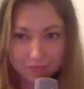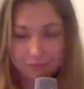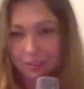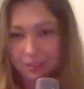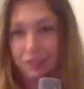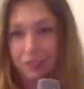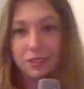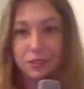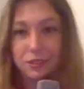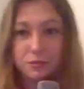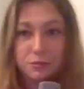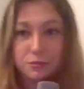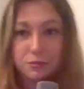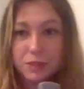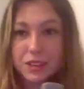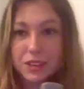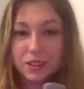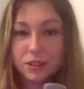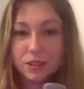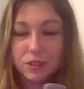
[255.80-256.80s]
I don't know,
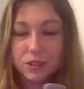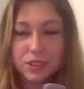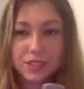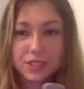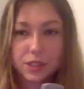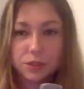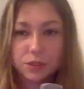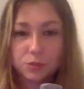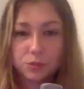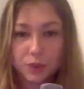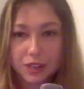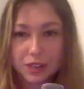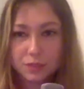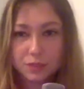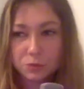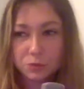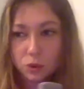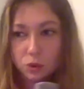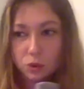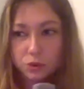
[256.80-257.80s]
meeting all these other
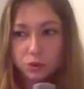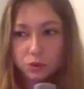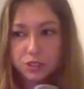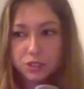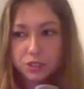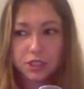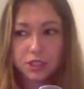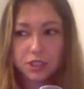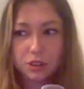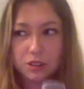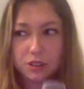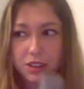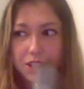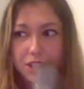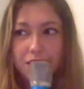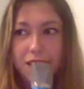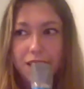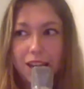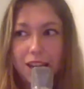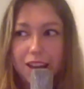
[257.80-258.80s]
random goals. And so
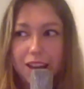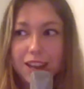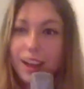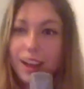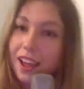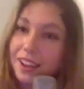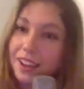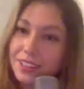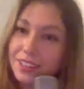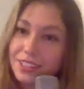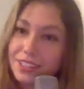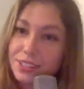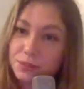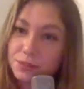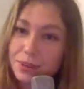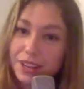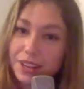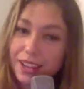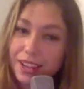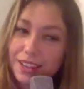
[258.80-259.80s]
it kind of just
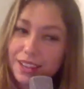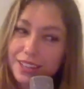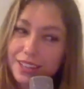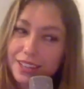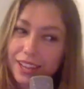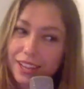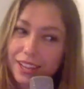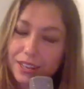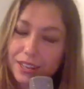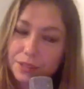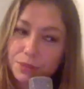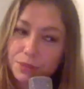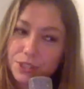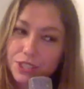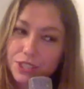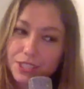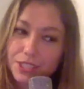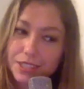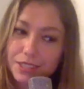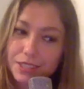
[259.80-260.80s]
went hand in hand and we
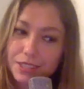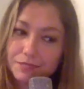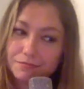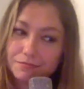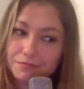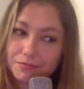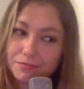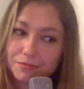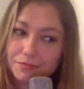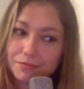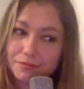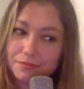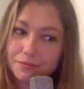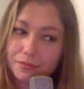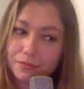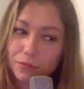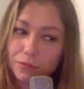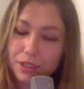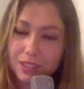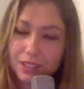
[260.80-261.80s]
just didn't
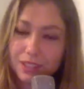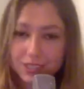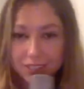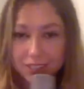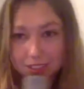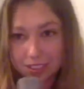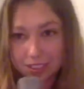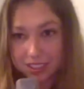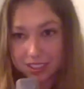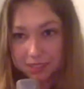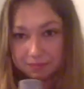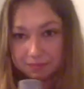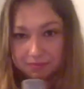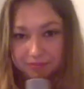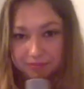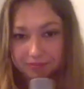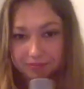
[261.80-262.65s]
realize it at the time.